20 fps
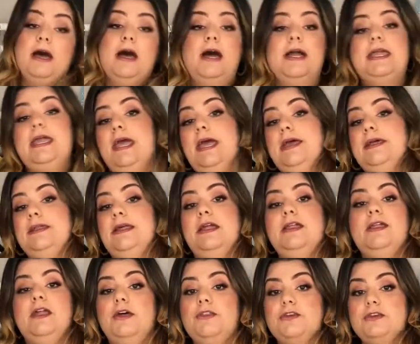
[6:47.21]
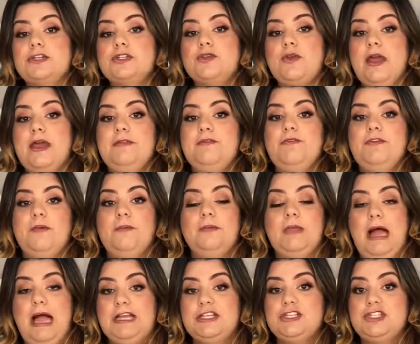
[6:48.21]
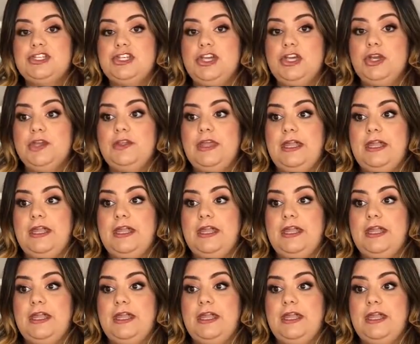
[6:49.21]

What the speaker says: Again, another trend from last year